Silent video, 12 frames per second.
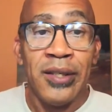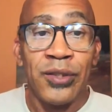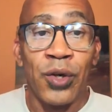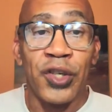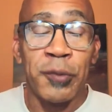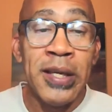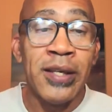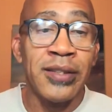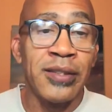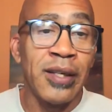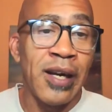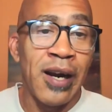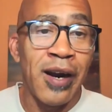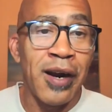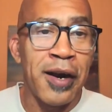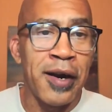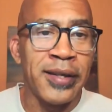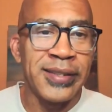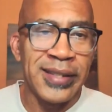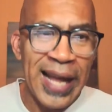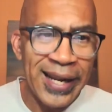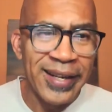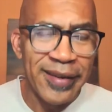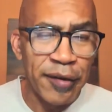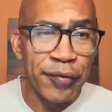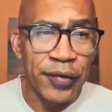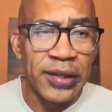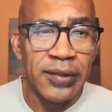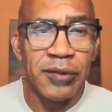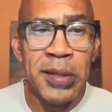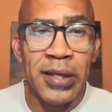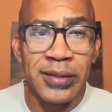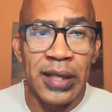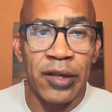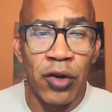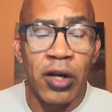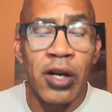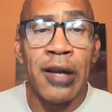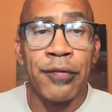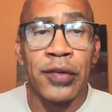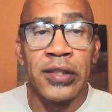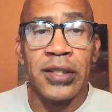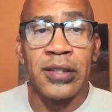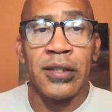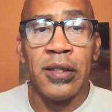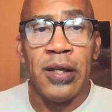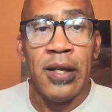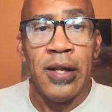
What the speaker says: So our speakers are slightly different. Speakers at our conferences.